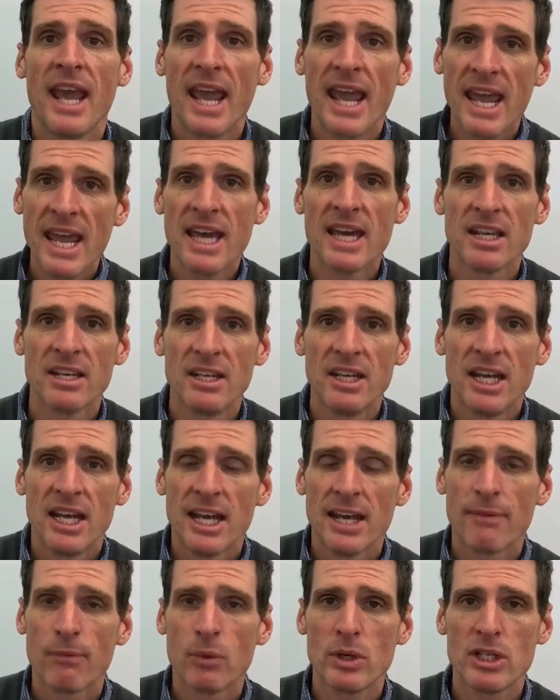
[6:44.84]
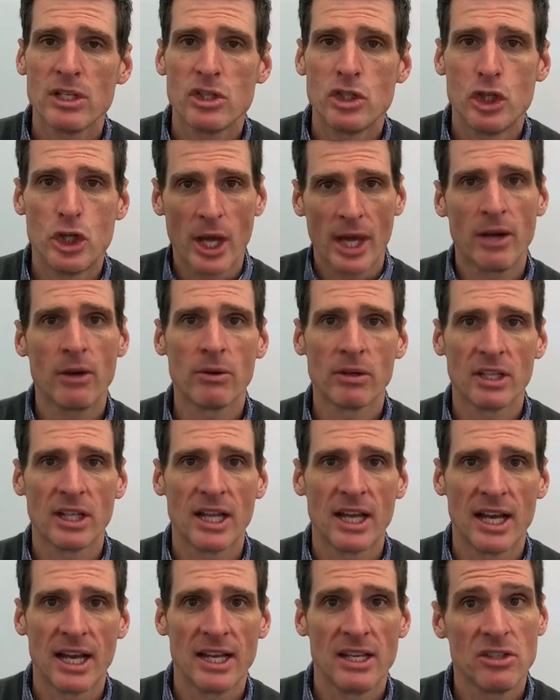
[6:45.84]
And if we
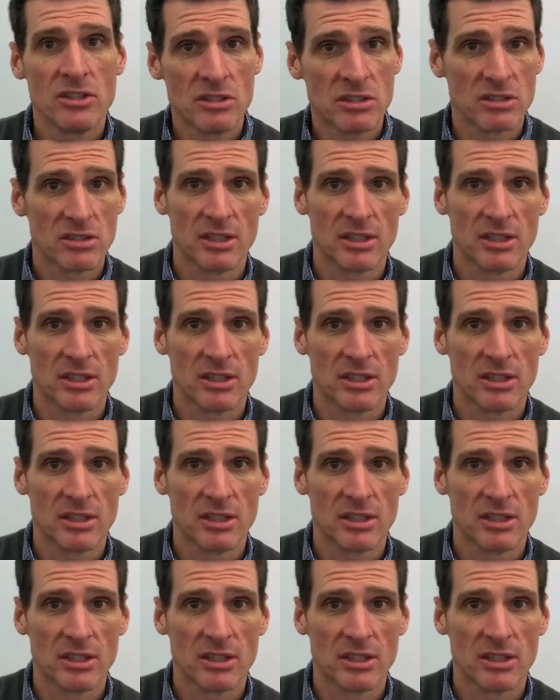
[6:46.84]
generalize,